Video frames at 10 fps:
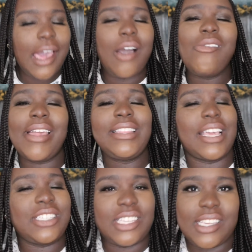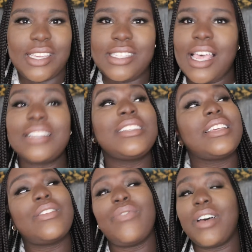I don't like that shit. He's
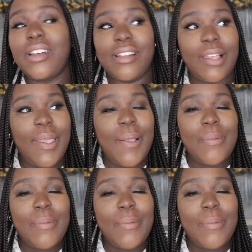toxic as fuck.